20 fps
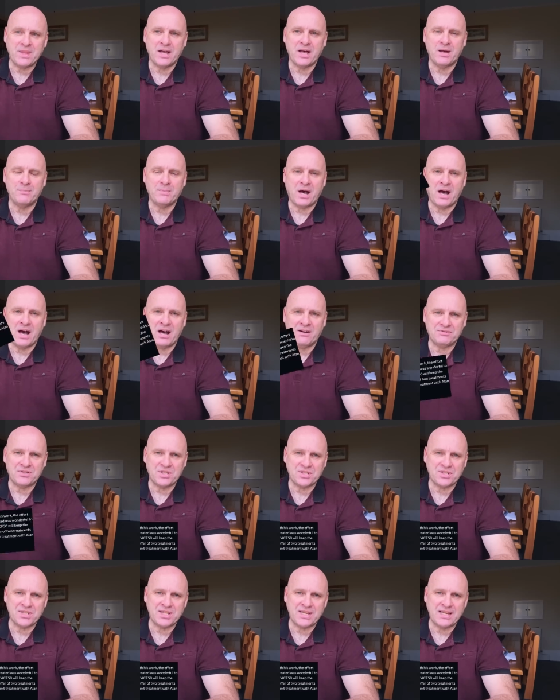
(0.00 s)
Um, after
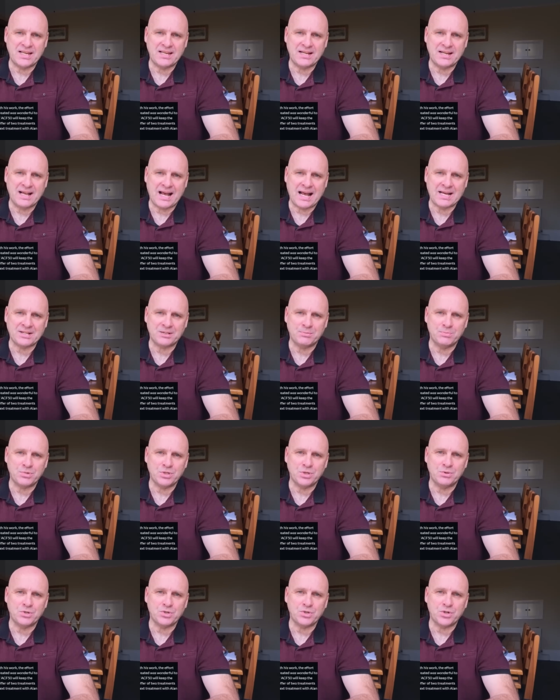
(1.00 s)
seeing Adam
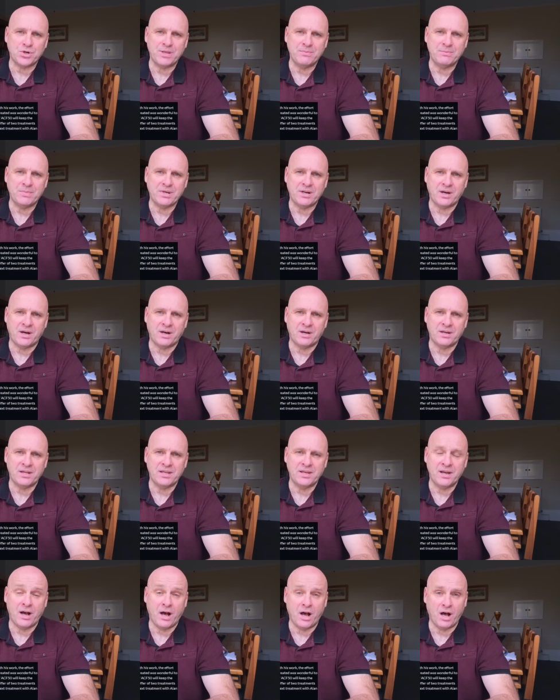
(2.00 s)
do the treatment,
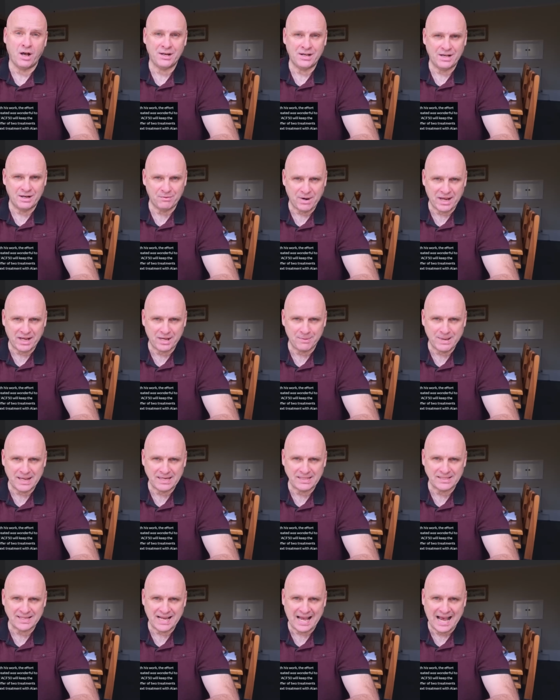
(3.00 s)
I highly
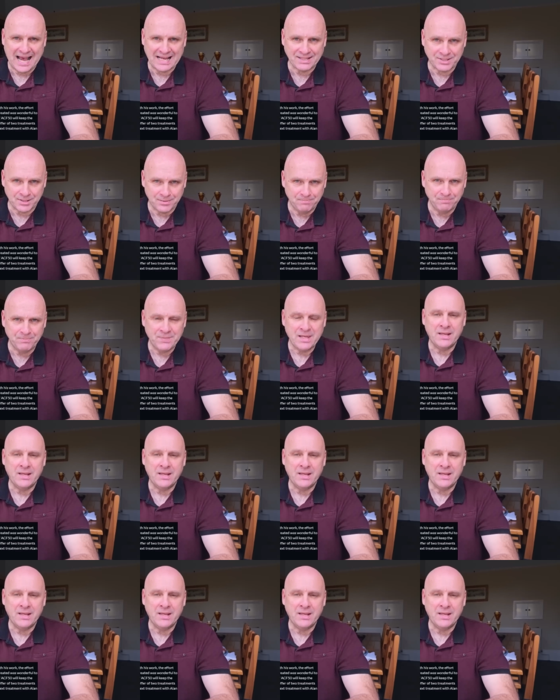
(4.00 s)
recommend Adam.